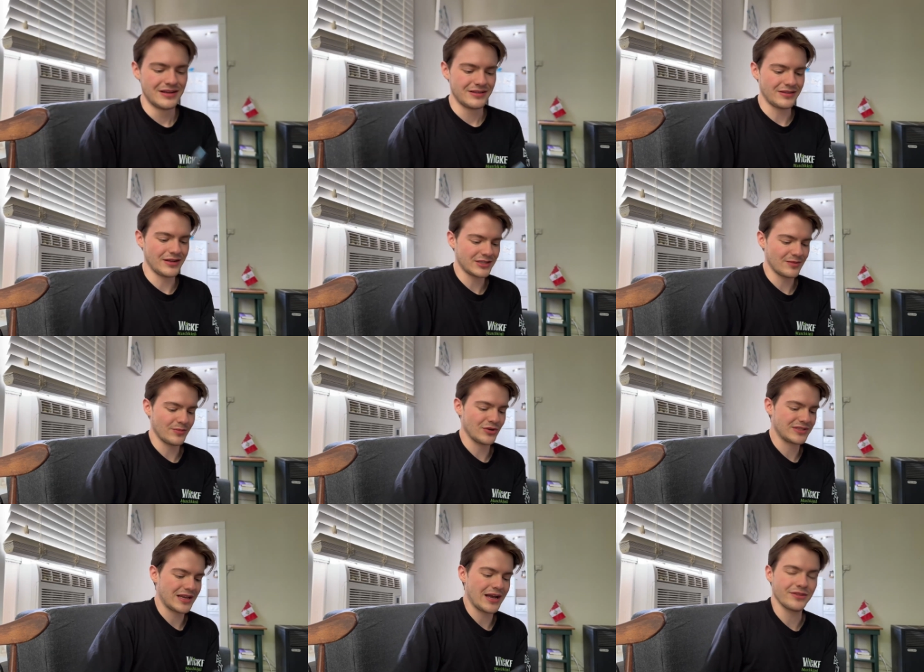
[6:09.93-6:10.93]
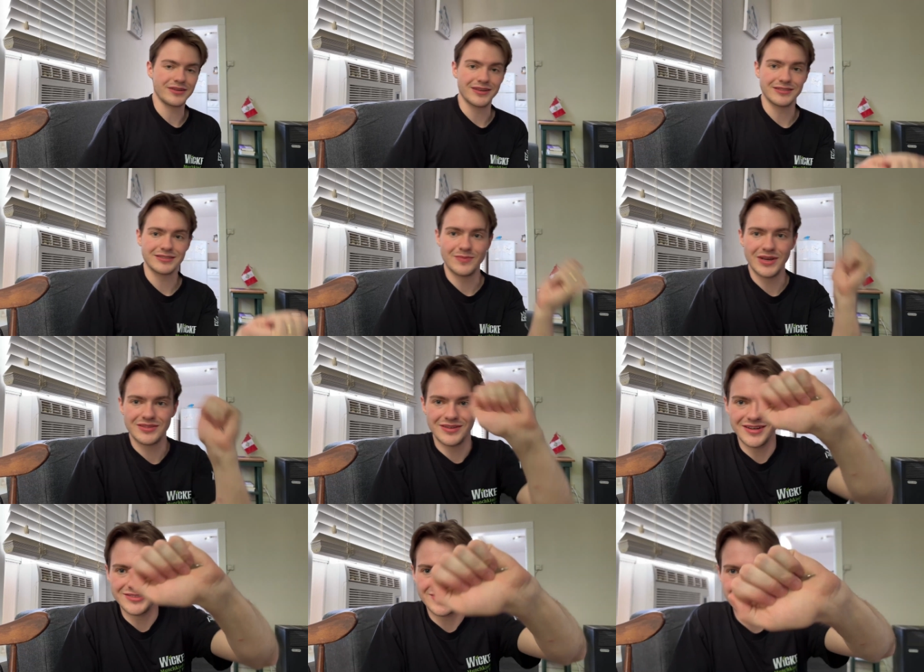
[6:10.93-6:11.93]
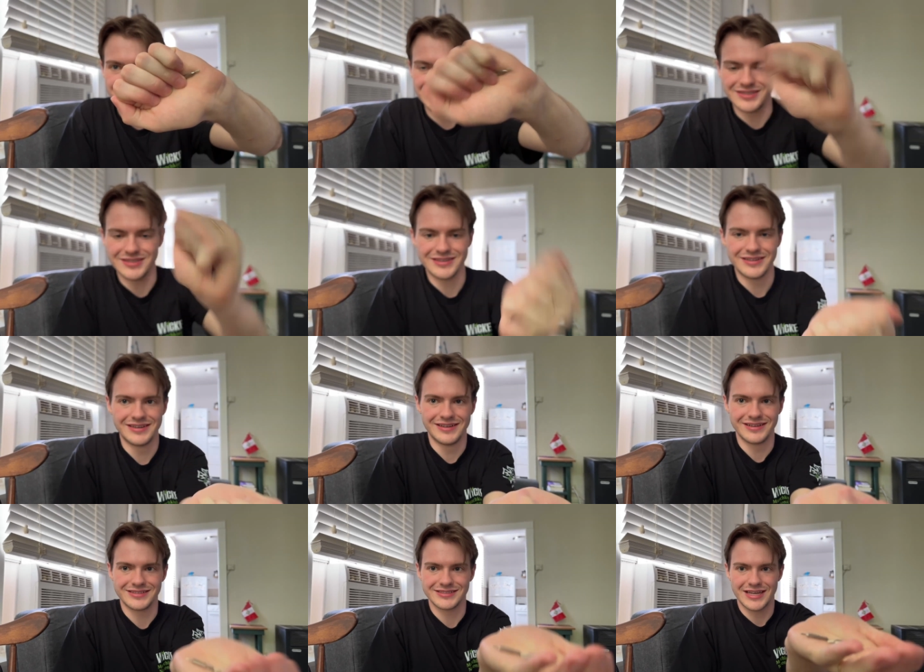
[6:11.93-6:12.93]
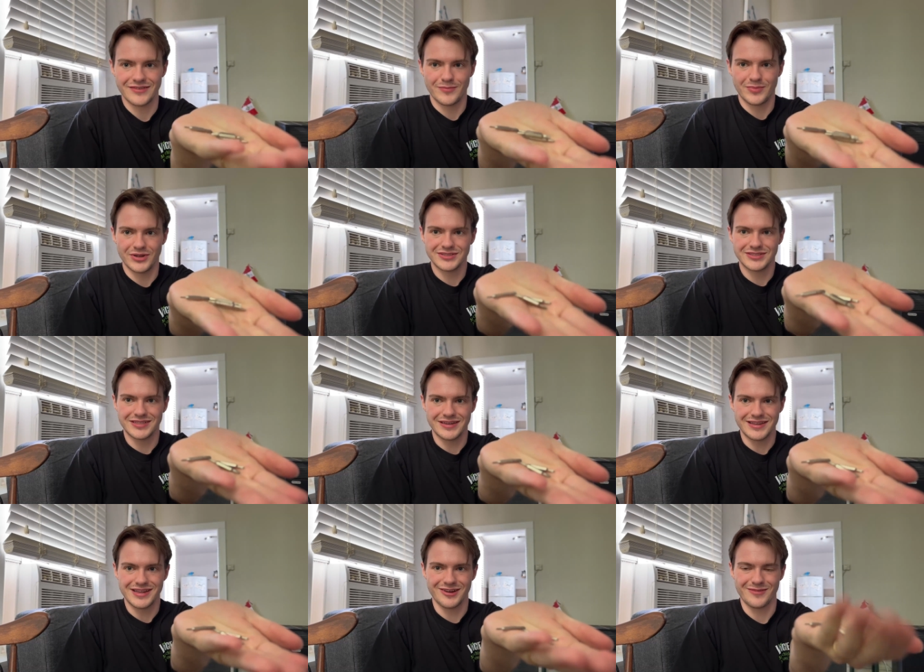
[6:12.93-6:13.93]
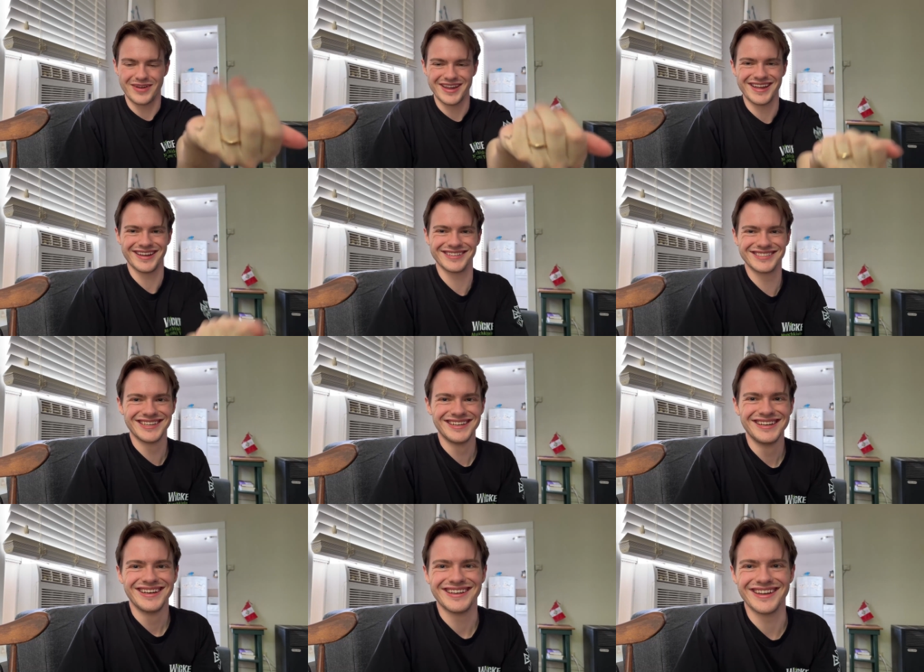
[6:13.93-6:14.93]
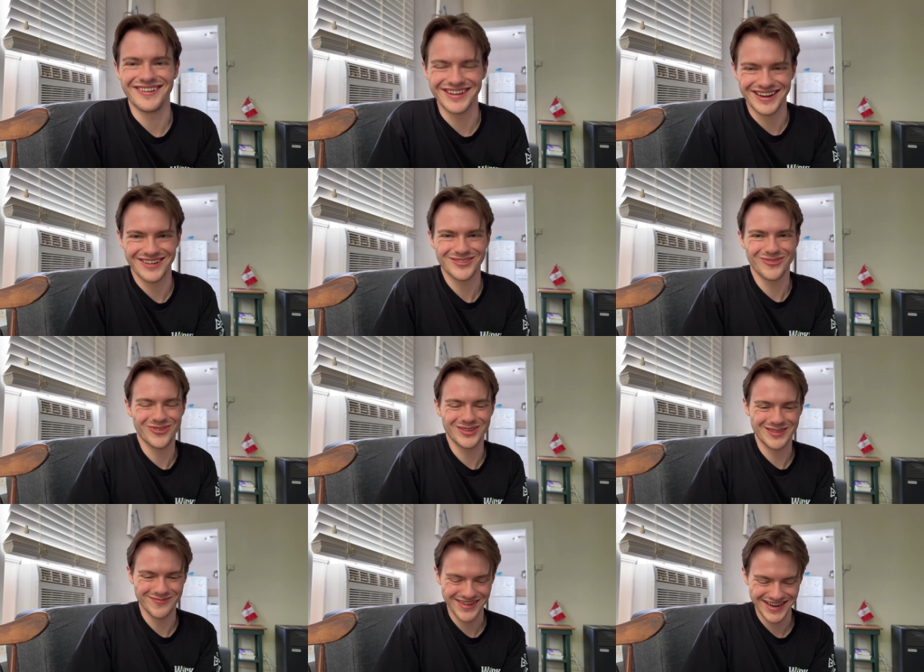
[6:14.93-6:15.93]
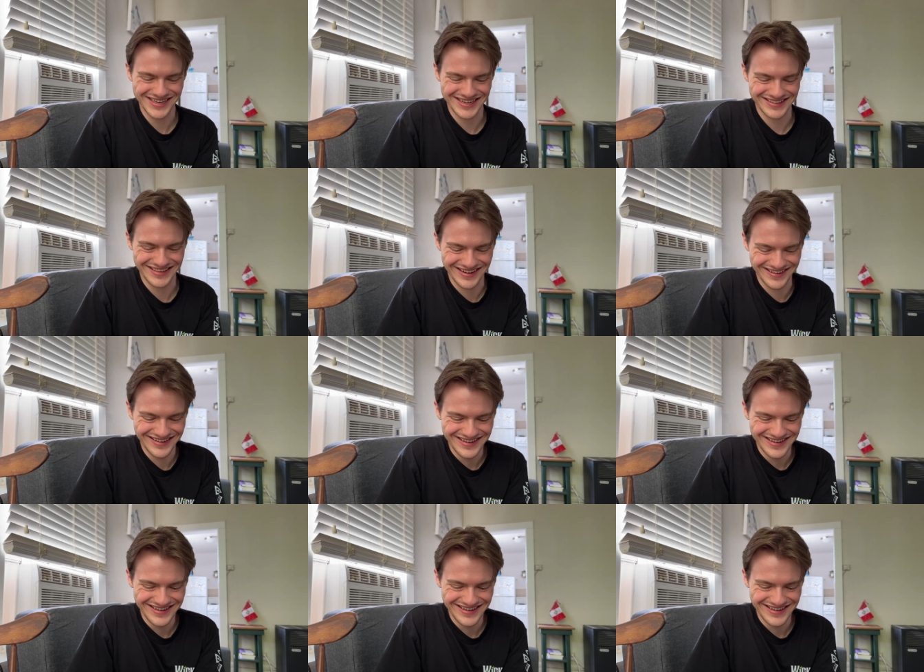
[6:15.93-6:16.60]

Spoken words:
Not the most elegant method, as you can see. I just have a bunch sitting here in my hand. Now I gotta have to fit them back in there.